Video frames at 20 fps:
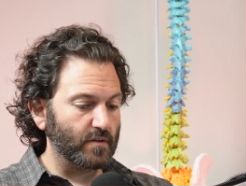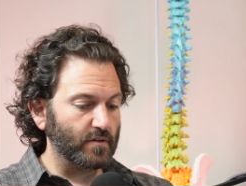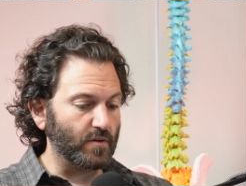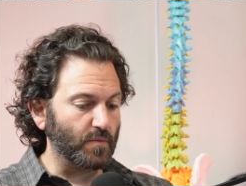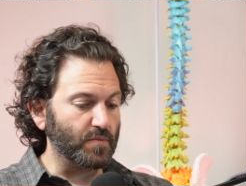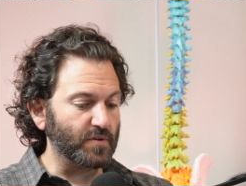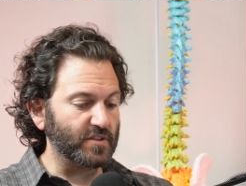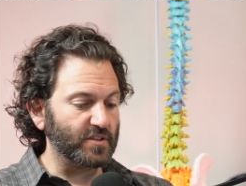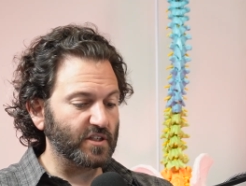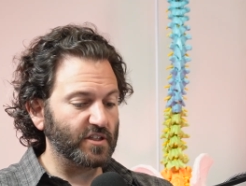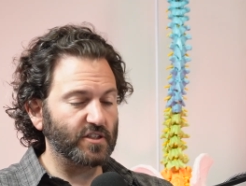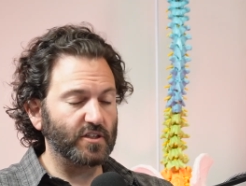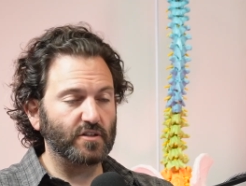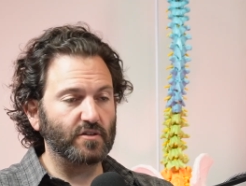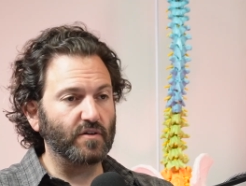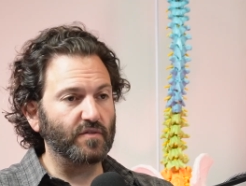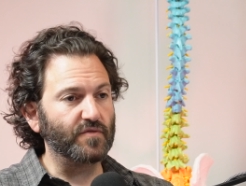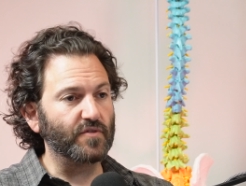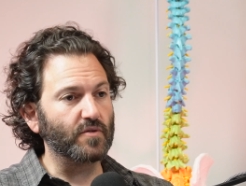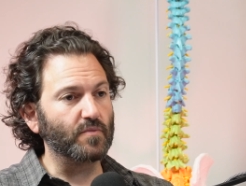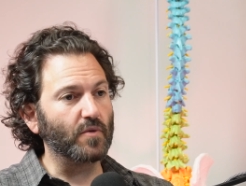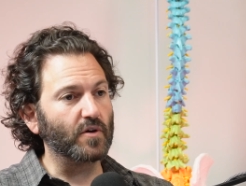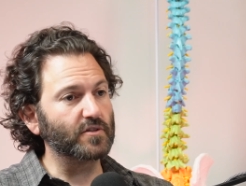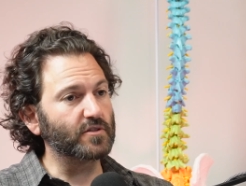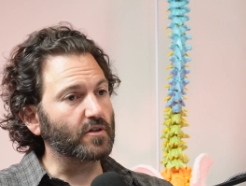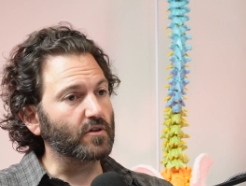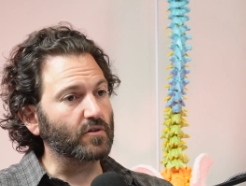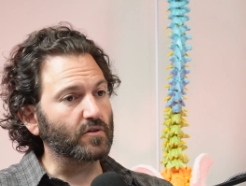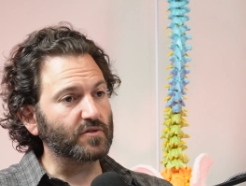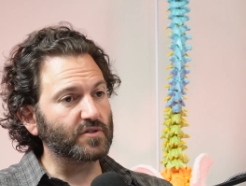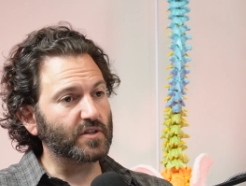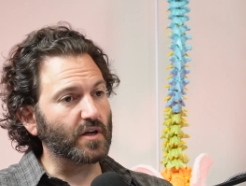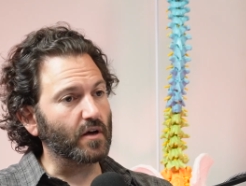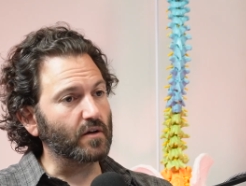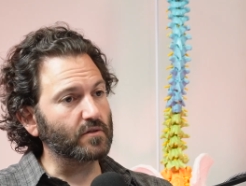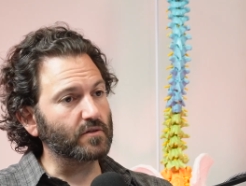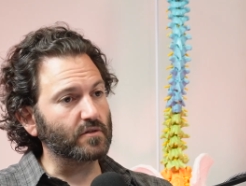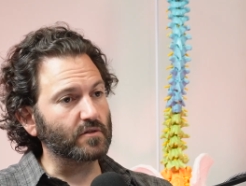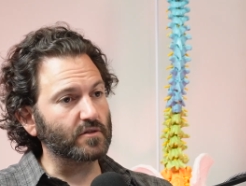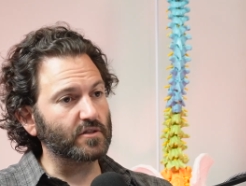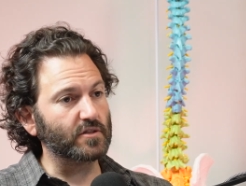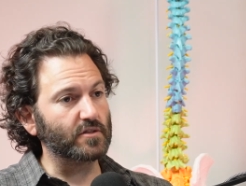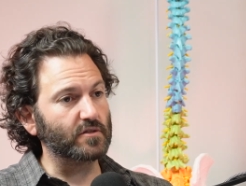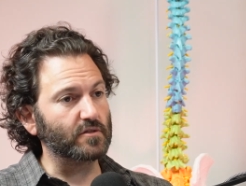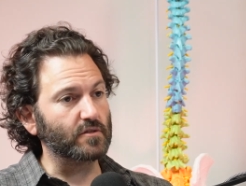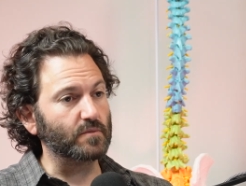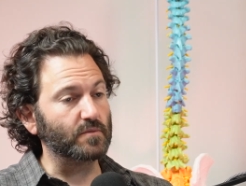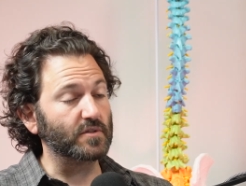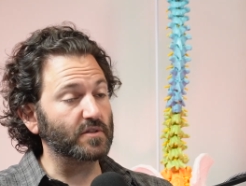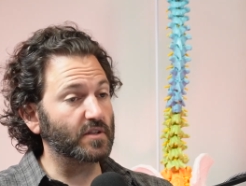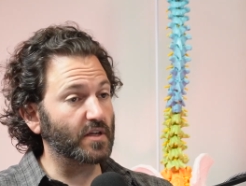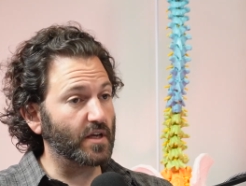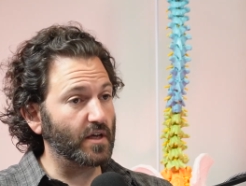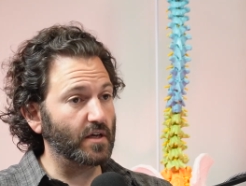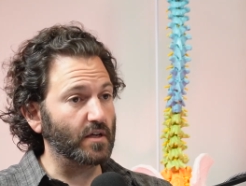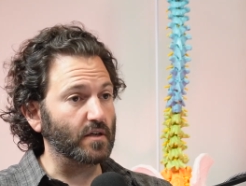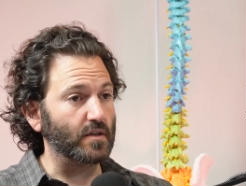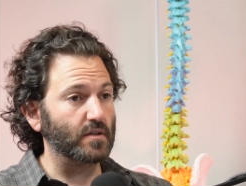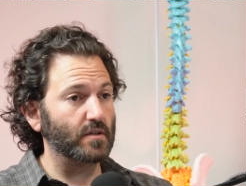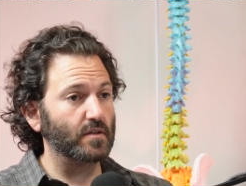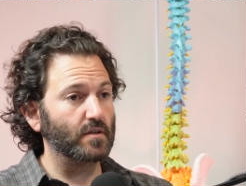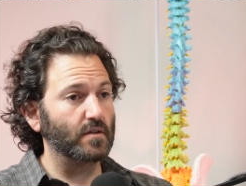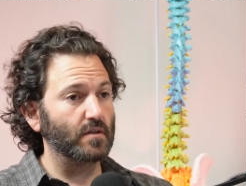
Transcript: the position of your musculoskeletal system is key